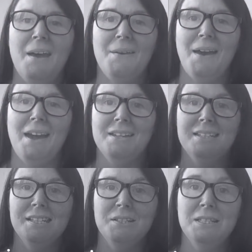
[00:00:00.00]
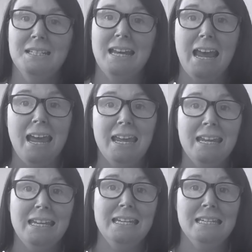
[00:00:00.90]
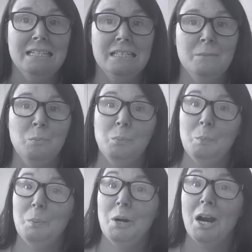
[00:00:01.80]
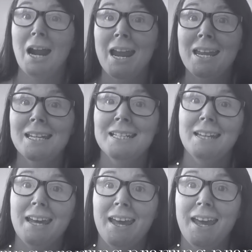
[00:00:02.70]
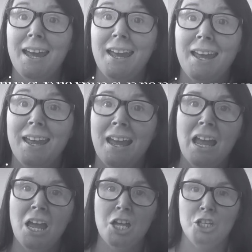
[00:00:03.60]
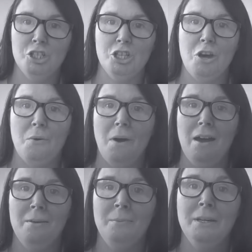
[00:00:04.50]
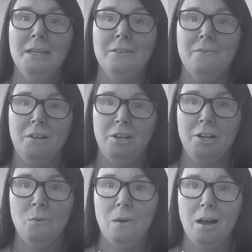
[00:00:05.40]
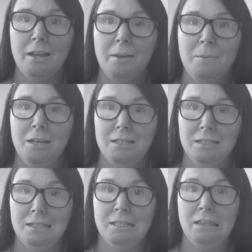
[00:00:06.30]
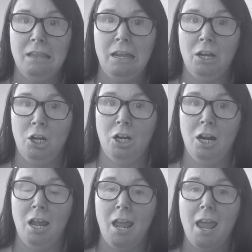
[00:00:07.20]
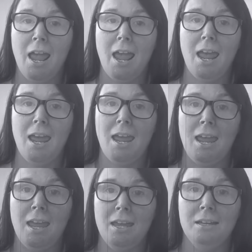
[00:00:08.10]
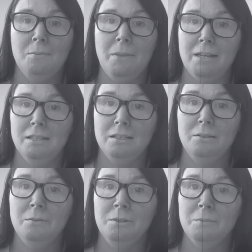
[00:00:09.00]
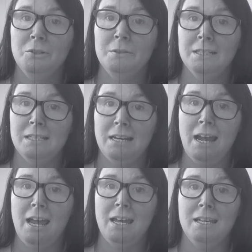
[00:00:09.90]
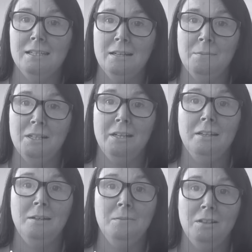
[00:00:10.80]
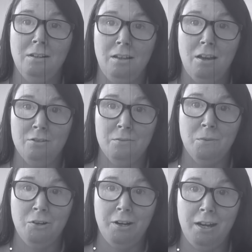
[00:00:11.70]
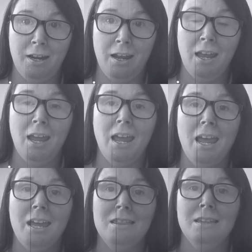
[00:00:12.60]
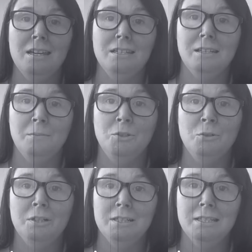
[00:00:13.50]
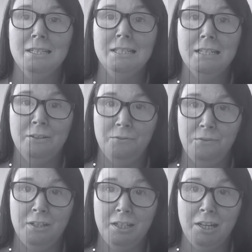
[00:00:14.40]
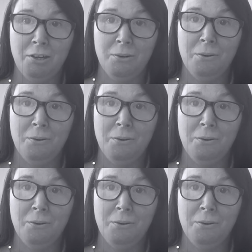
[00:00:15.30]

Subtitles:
Okay, so today is prank day. So I'm being very quiet because he's in there. And basically what I'm doing today is I'm telling him that I lost my ring. He thinks I'm doing a sit-down video.